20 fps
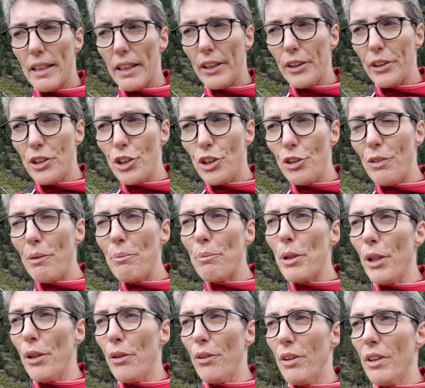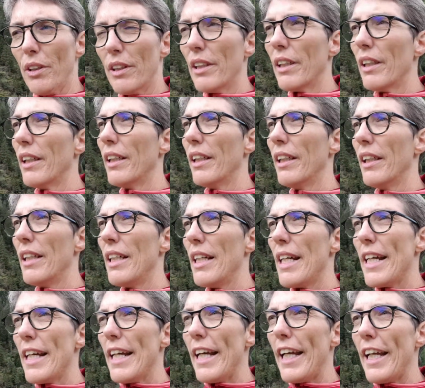contribute
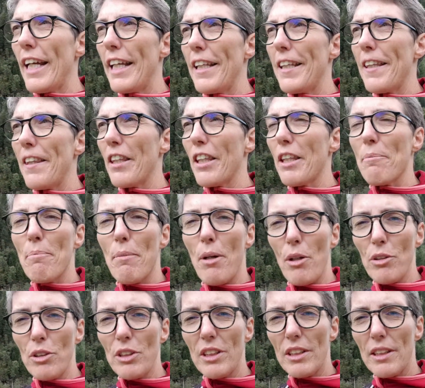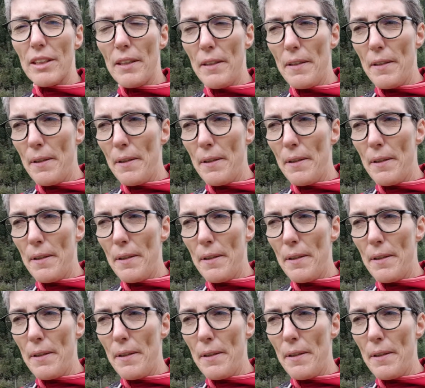in the most